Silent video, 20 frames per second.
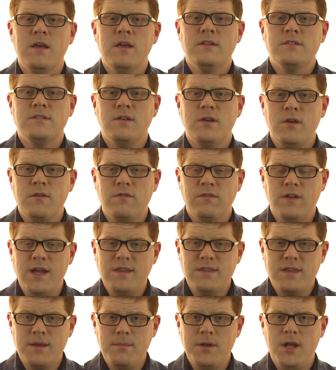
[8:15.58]
So you've
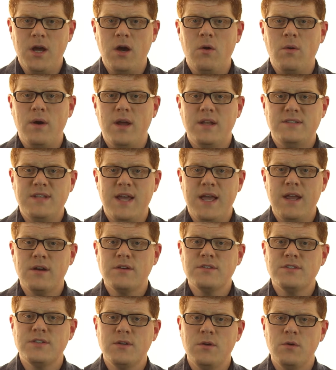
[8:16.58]
let them know a day
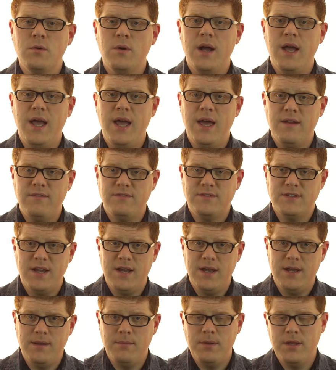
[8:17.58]
or two ahead of
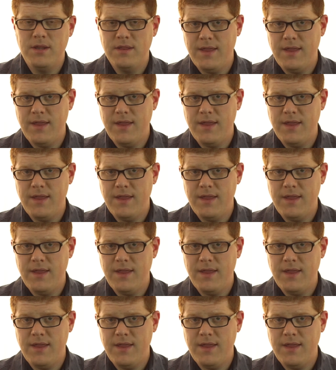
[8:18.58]
time